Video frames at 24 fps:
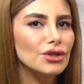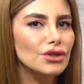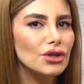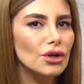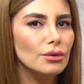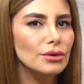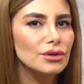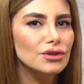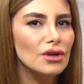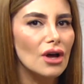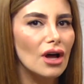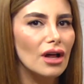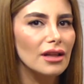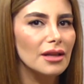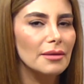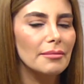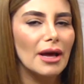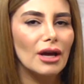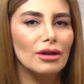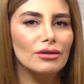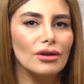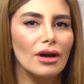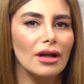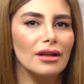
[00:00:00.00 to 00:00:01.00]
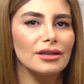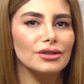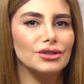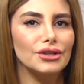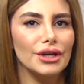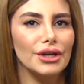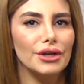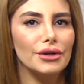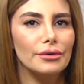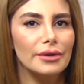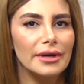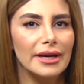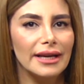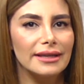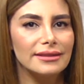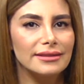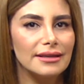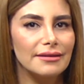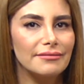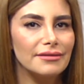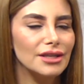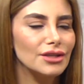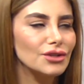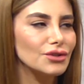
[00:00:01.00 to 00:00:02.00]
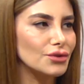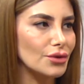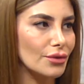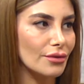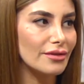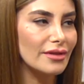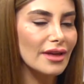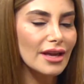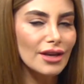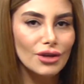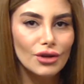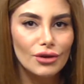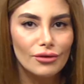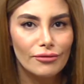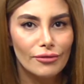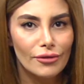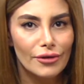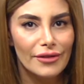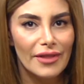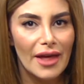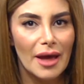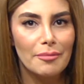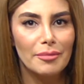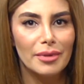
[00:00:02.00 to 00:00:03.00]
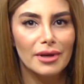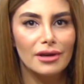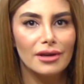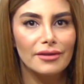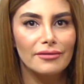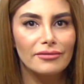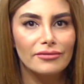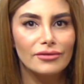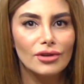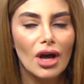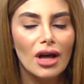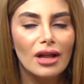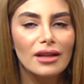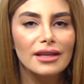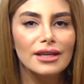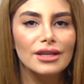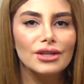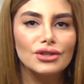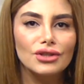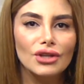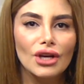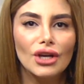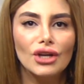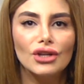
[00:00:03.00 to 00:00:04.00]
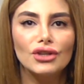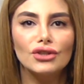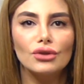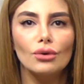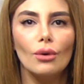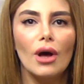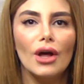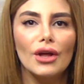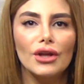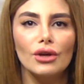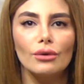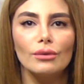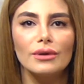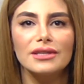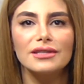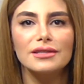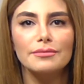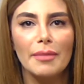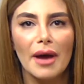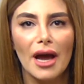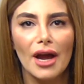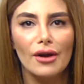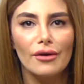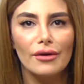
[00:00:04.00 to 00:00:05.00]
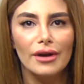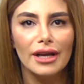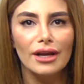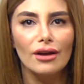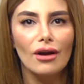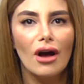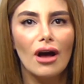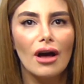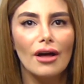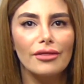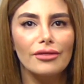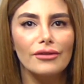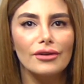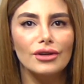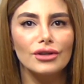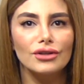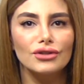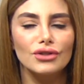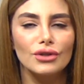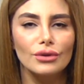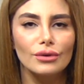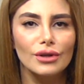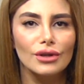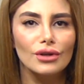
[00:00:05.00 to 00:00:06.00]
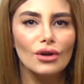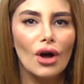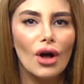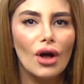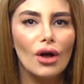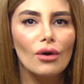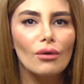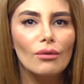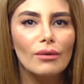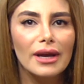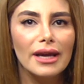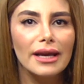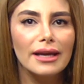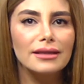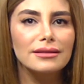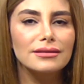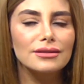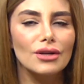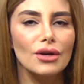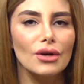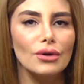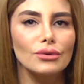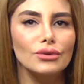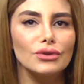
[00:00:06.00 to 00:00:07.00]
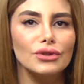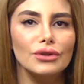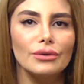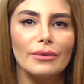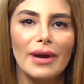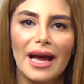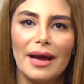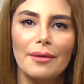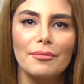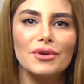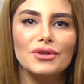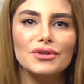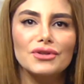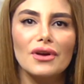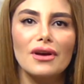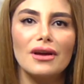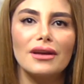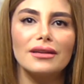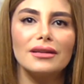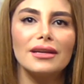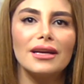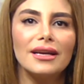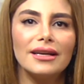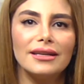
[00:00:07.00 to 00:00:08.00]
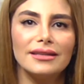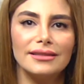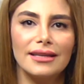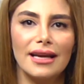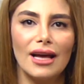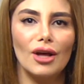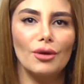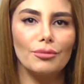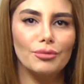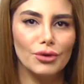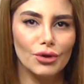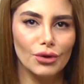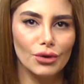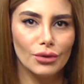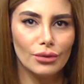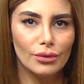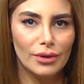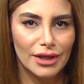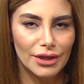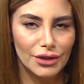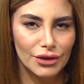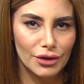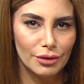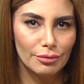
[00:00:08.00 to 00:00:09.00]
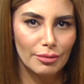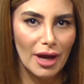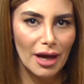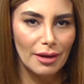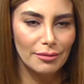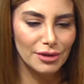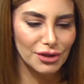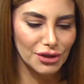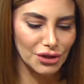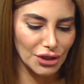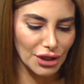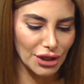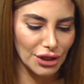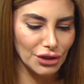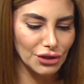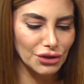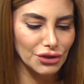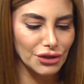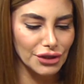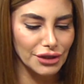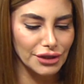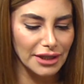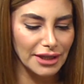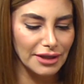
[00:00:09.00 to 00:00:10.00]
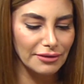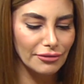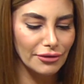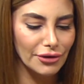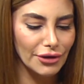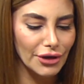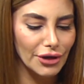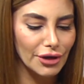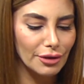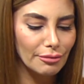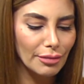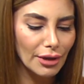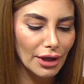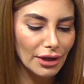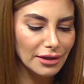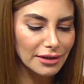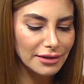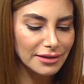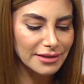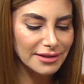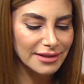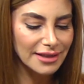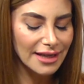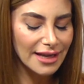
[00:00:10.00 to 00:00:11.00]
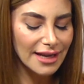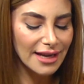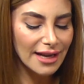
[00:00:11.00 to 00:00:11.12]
show is all about knowledge and creativity. So thank you for that bit of knowledge. To all you aspiring authors, you can always go to Amazon to help you in your publishing journey for your books.